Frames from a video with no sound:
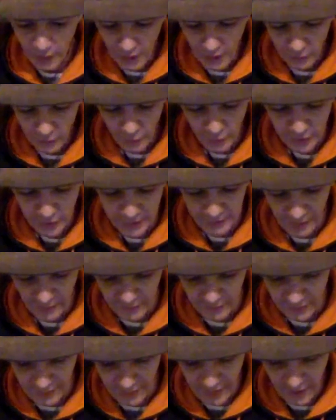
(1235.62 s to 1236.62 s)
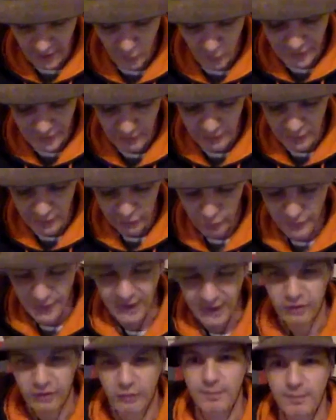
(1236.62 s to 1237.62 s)
We then went through
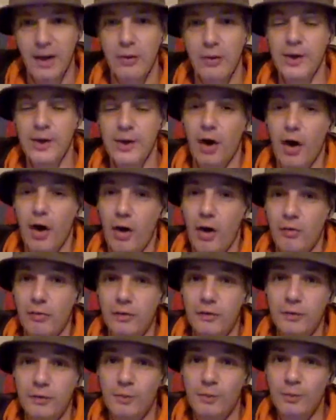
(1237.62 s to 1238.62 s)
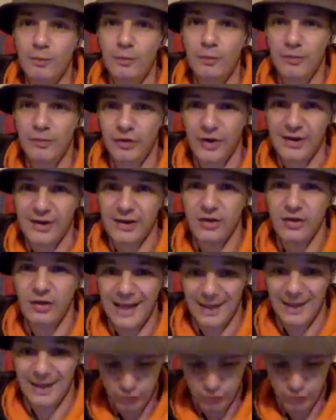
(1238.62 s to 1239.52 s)
that period of, say, disallowed